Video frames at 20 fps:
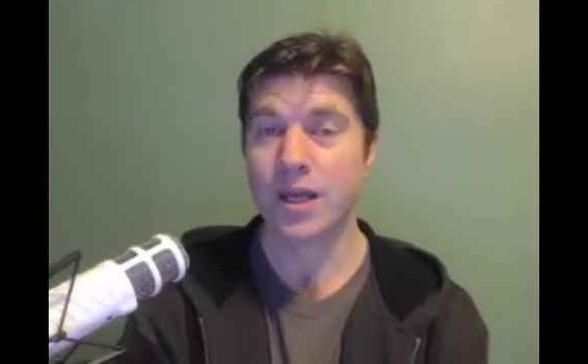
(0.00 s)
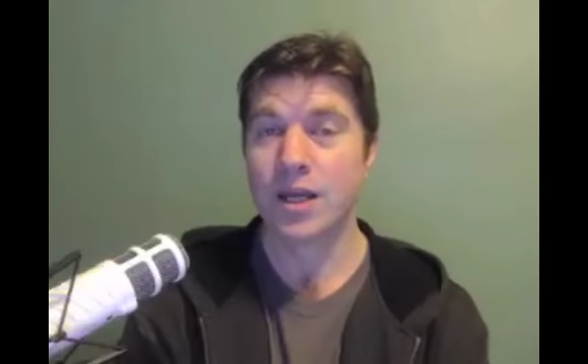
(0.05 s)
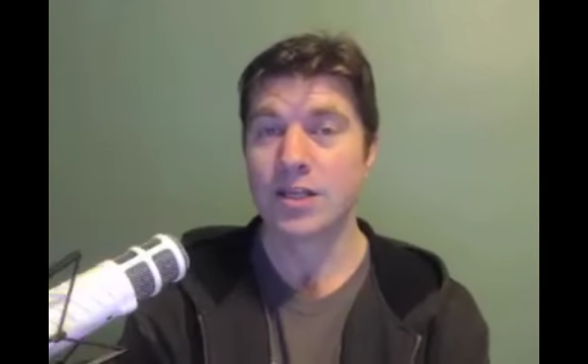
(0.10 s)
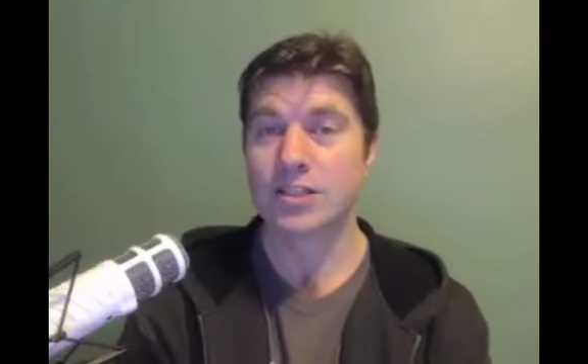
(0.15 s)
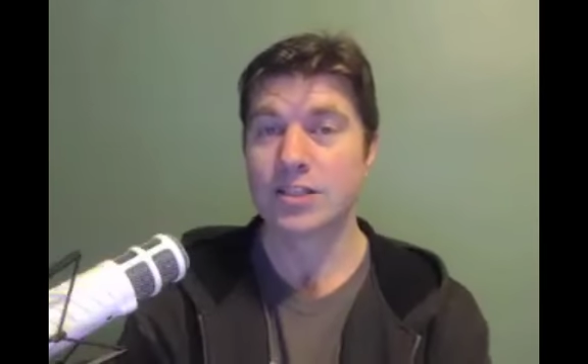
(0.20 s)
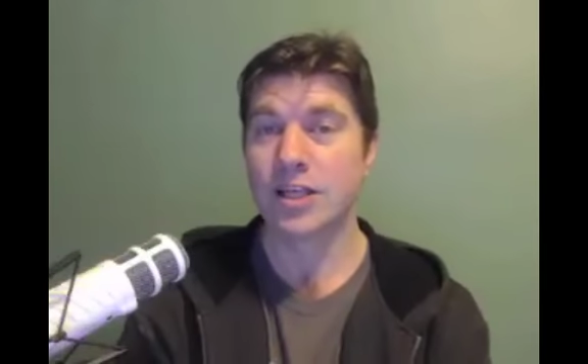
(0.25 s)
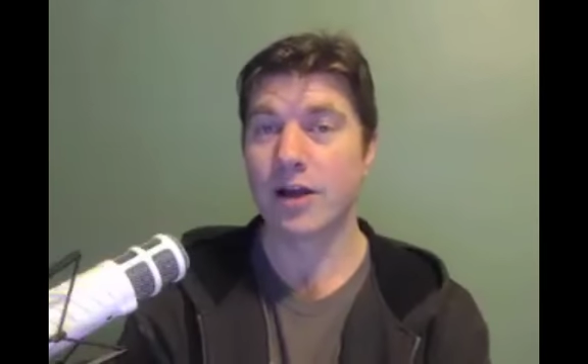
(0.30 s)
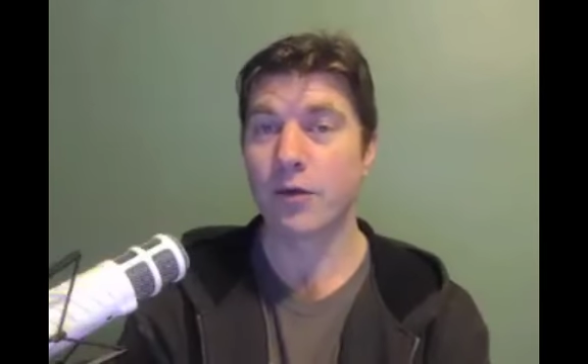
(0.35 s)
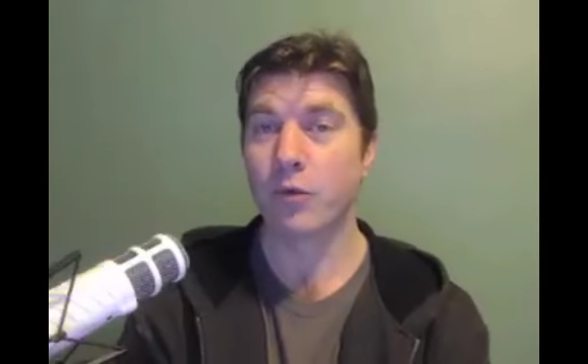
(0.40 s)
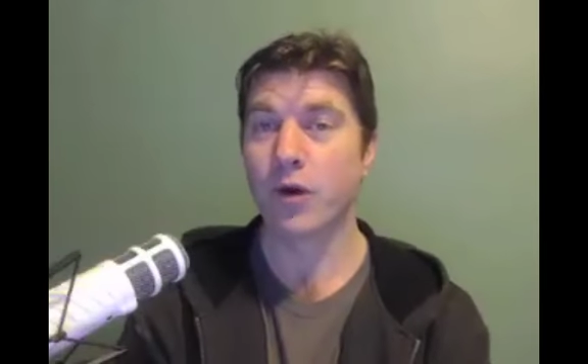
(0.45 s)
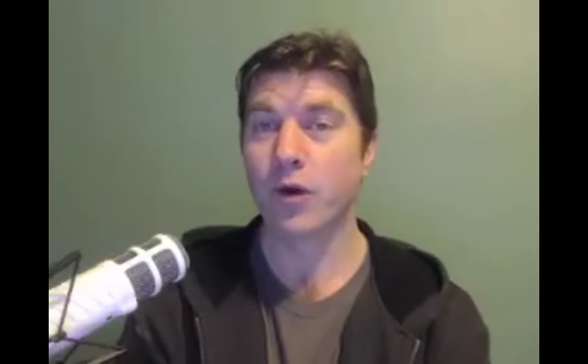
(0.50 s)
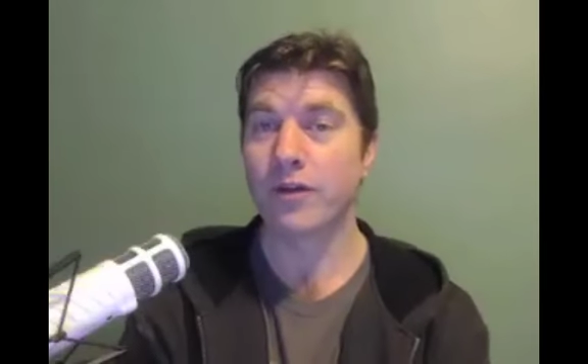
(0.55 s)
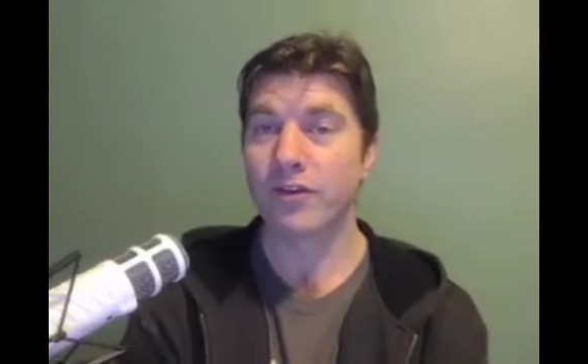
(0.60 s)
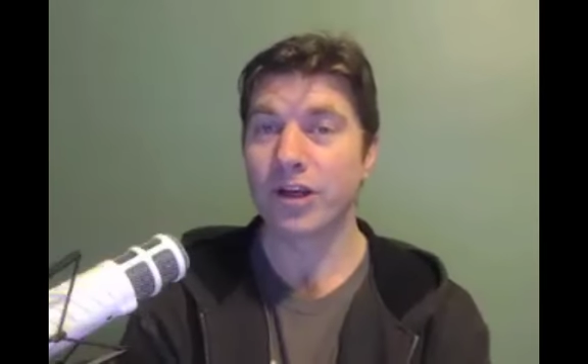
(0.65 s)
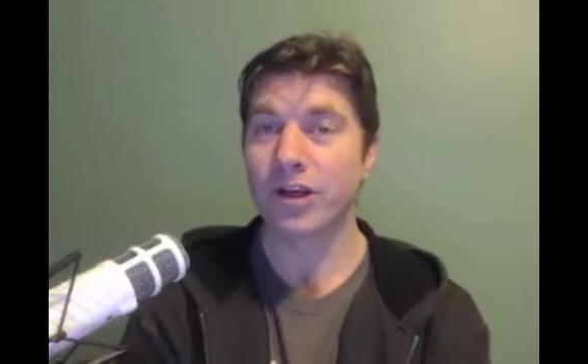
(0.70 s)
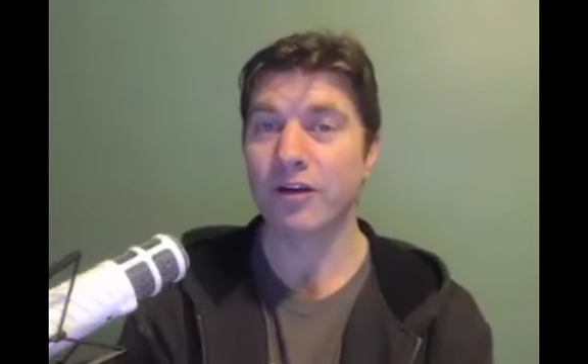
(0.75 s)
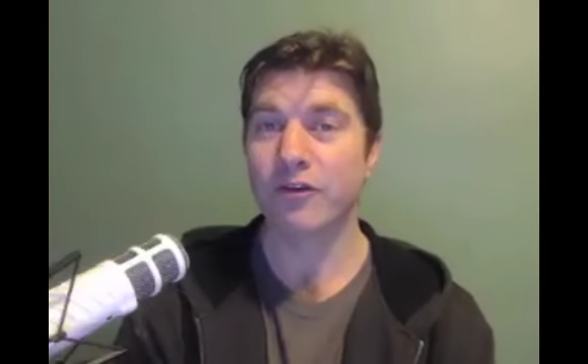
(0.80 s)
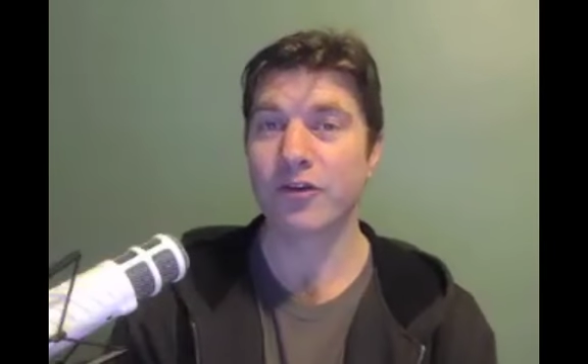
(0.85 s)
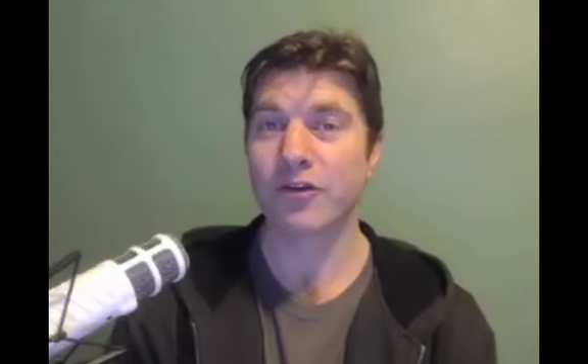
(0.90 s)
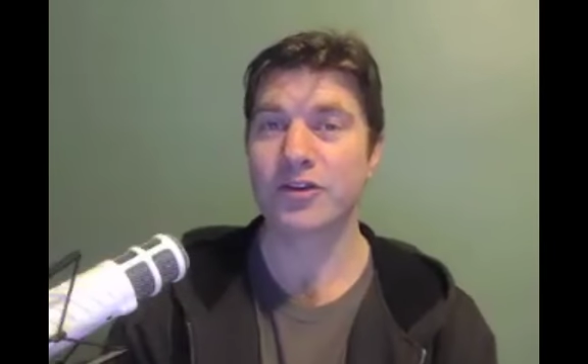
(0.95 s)
So what have
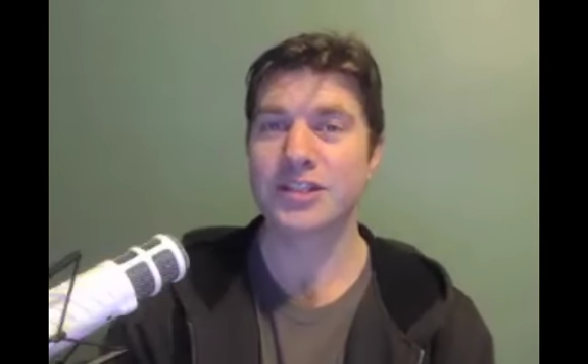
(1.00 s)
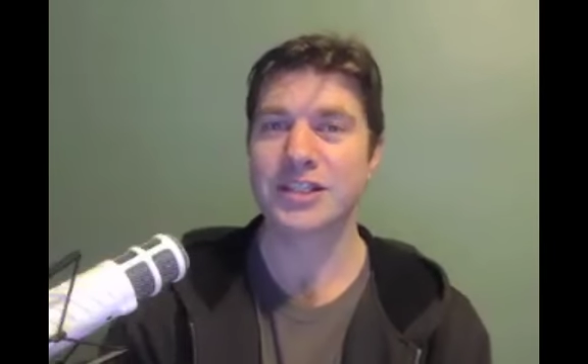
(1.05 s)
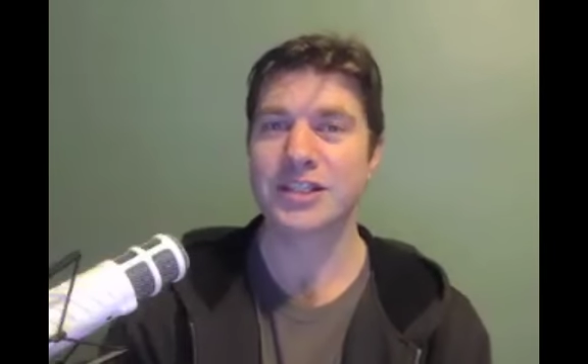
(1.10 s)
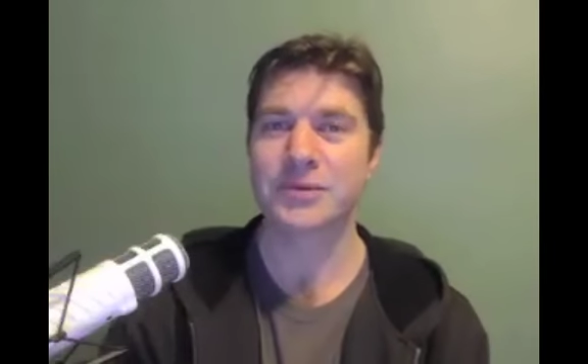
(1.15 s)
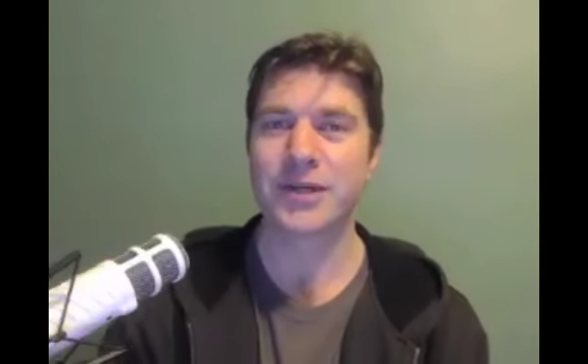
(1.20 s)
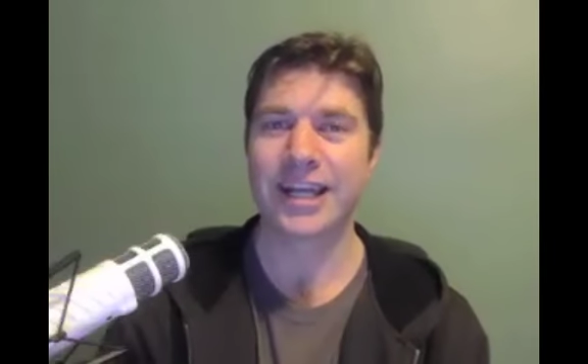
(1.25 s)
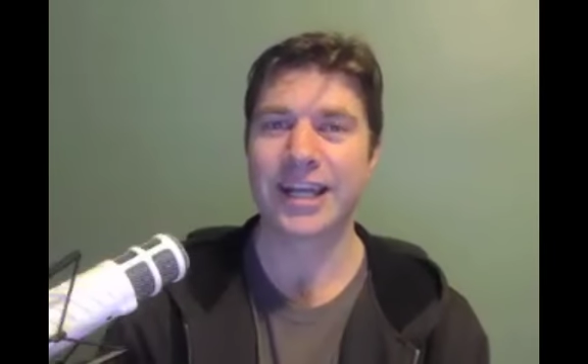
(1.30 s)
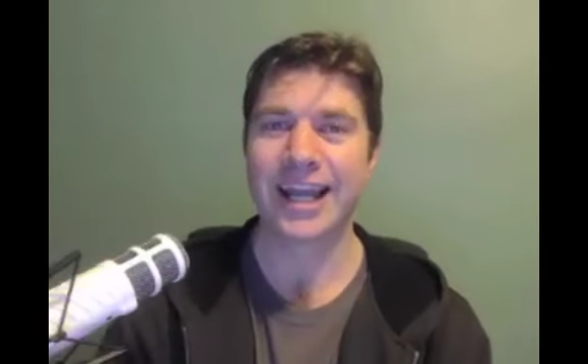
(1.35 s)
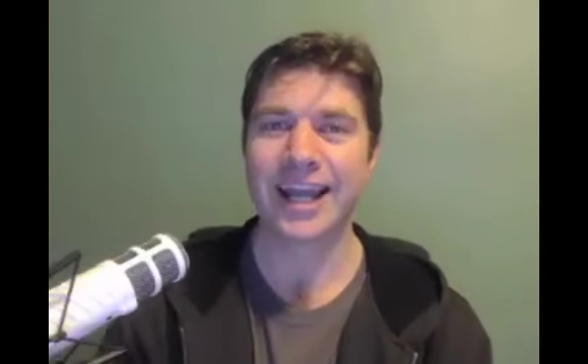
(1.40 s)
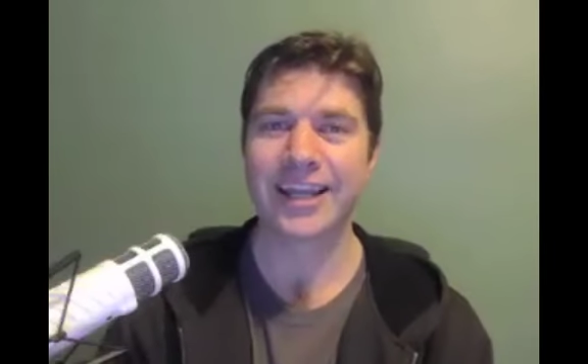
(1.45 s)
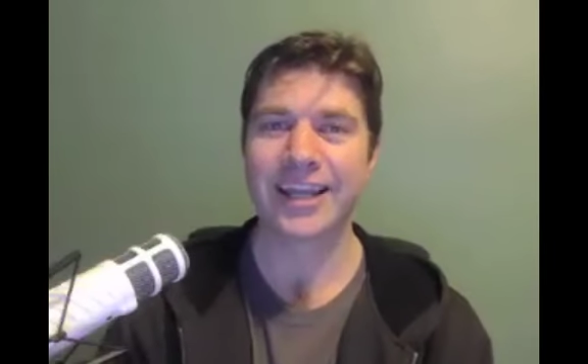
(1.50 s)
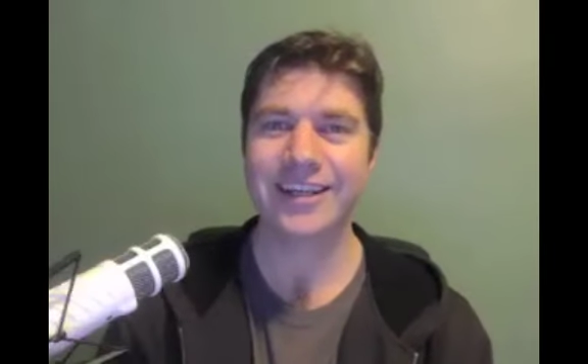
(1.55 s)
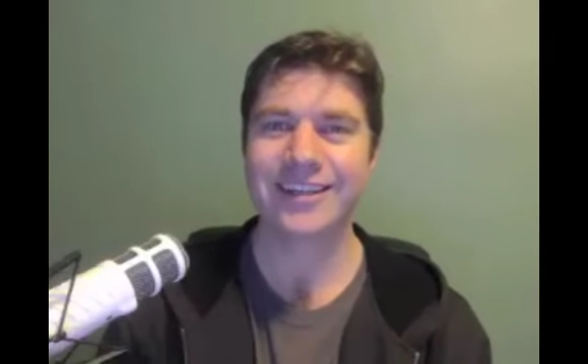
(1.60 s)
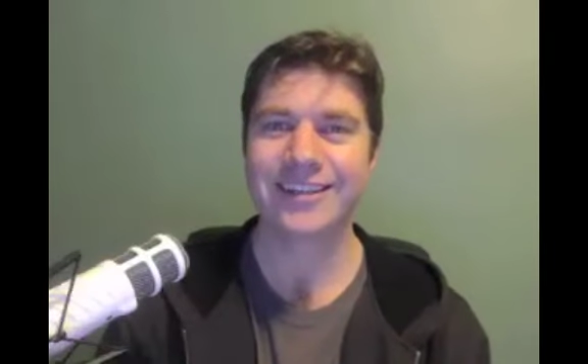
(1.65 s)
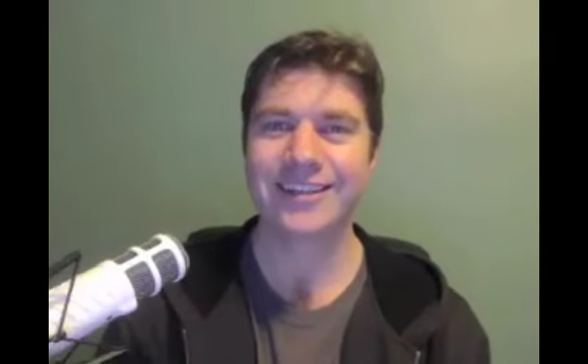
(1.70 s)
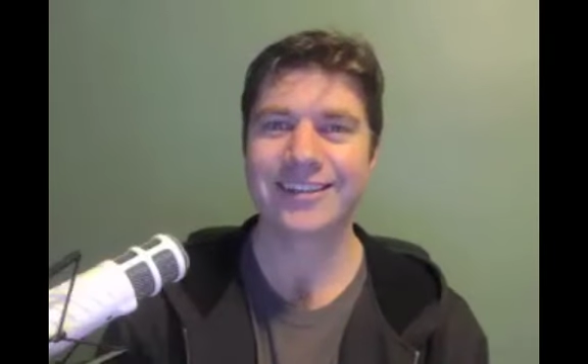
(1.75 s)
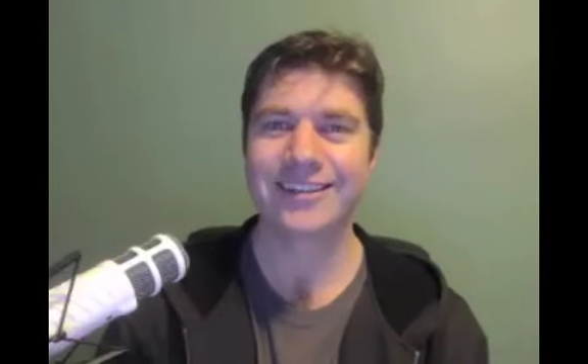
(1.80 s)
you got for us this week, Ally?